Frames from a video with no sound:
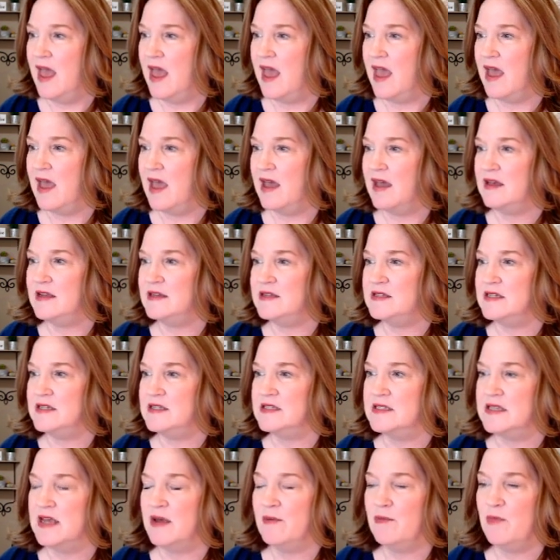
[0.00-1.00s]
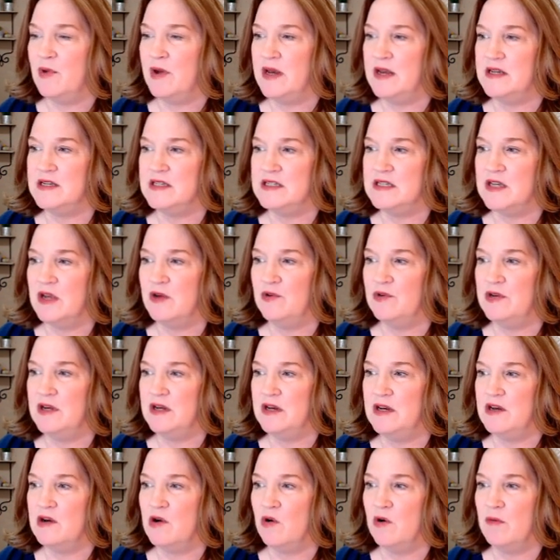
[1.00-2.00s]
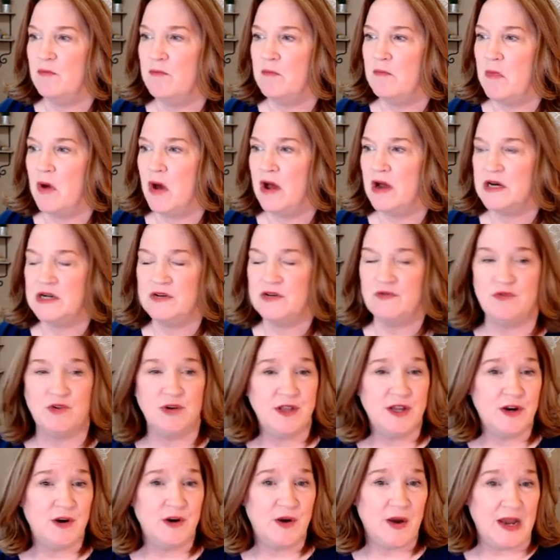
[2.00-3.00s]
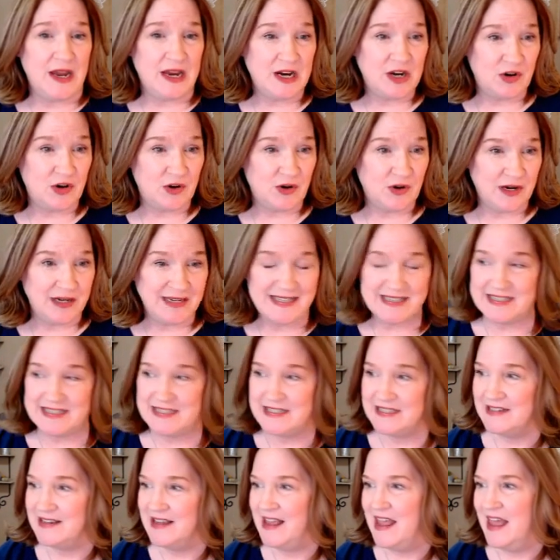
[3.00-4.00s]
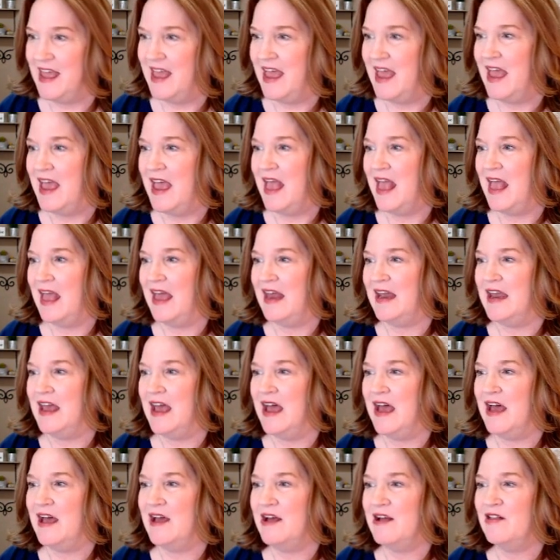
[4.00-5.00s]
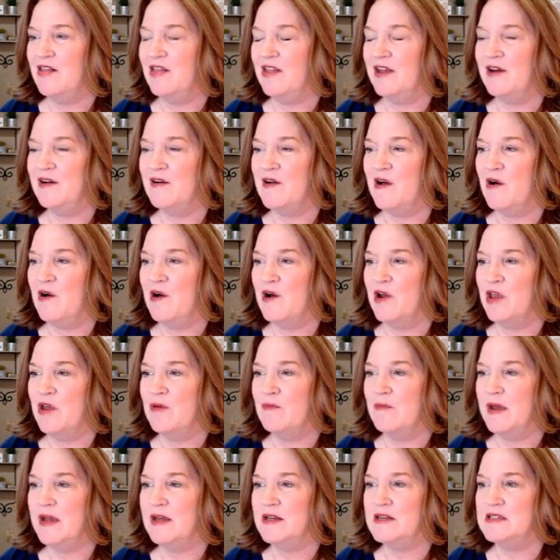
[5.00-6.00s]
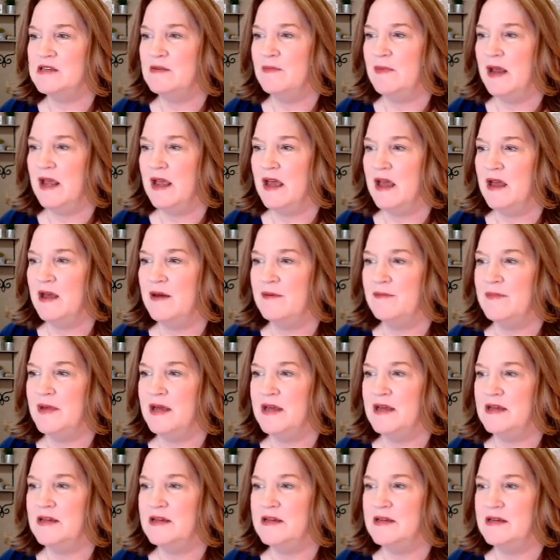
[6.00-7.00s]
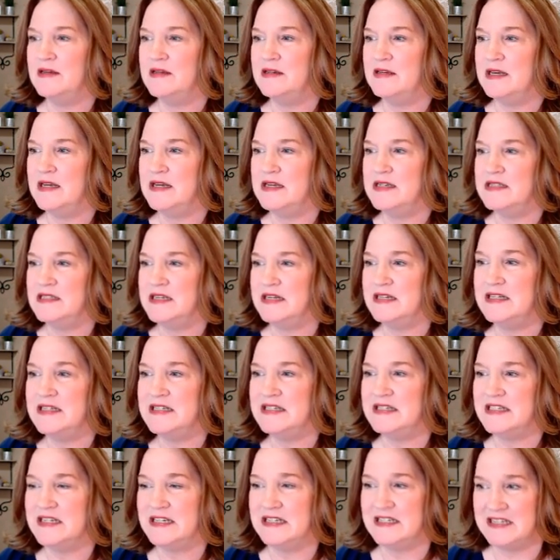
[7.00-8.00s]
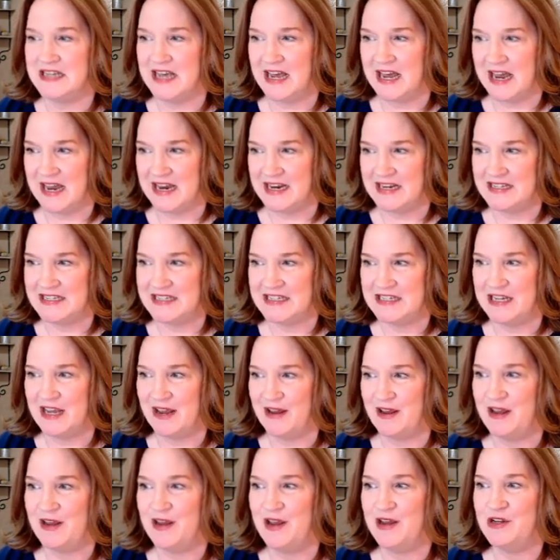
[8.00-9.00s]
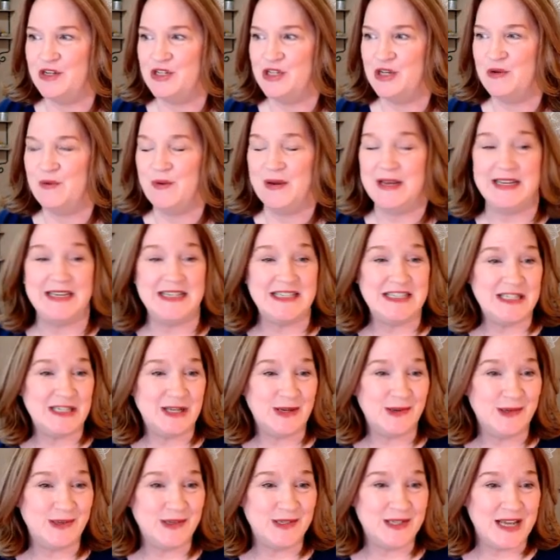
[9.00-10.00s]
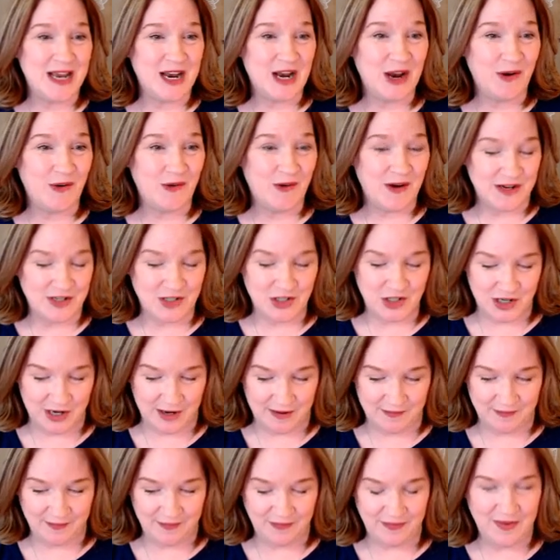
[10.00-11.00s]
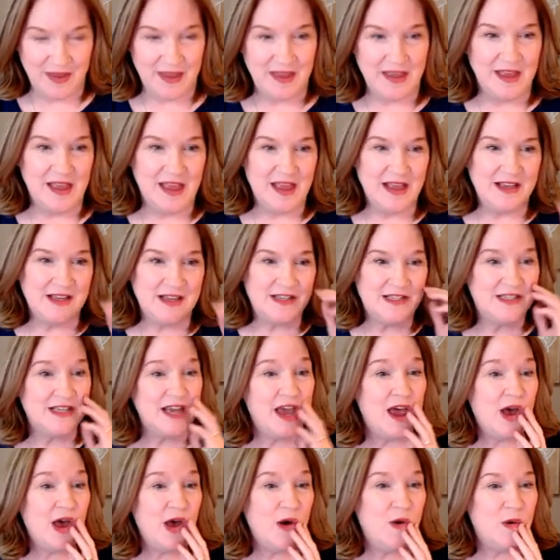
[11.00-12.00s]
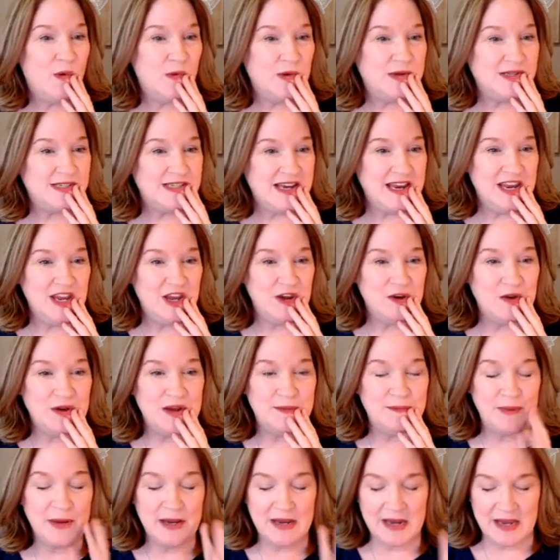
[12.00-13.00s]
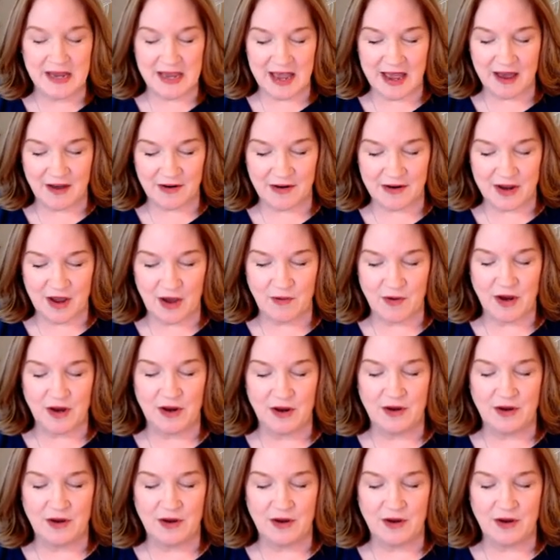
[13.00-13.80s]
and someone is scolded or mocked for their ignorance, an unclear argument to become desensitized to insults and aggression. So you could pick out,